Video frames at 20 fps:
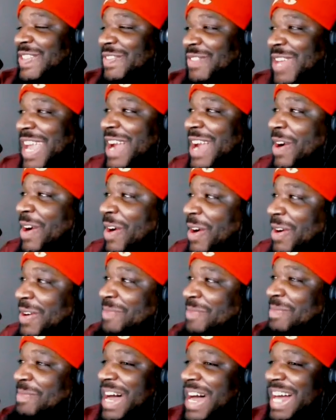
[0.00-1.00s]
If you ain't heard
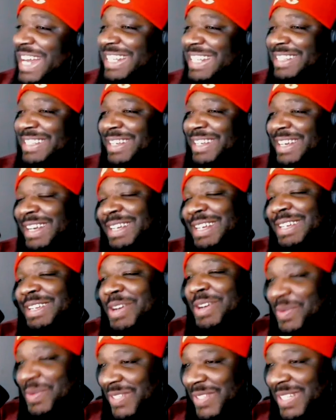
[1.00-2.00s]
about us,
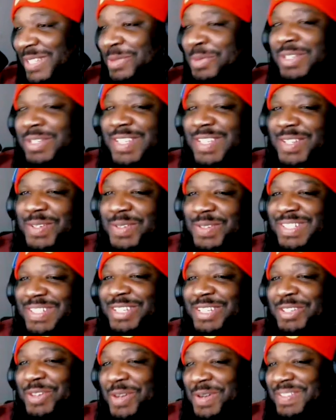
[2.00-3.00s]
hopefully you will soon.
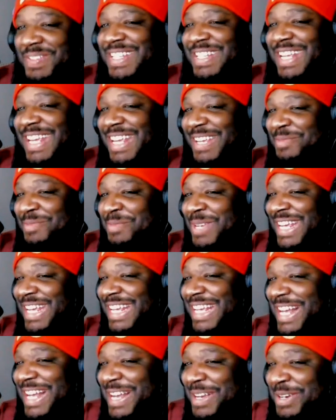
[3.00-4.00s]
You know what I'm saying? Big
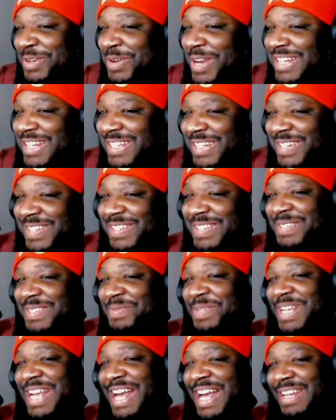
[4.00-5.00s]
Con Crashers.
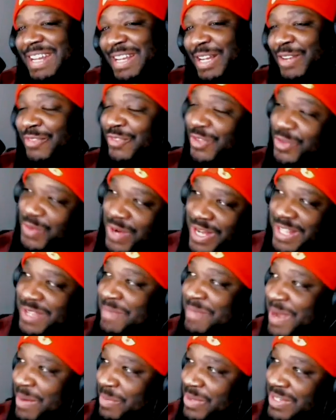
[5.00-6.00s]
We got a few other
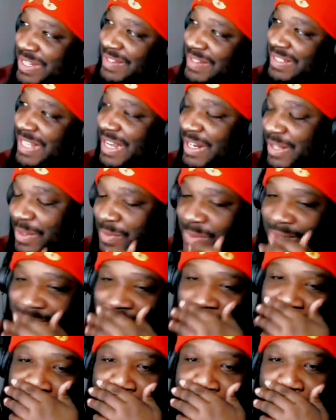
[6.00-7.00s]
members outside of the ones
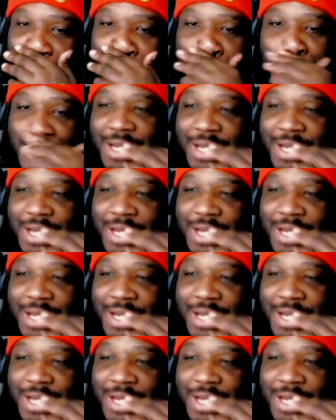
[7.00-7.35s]
that are here.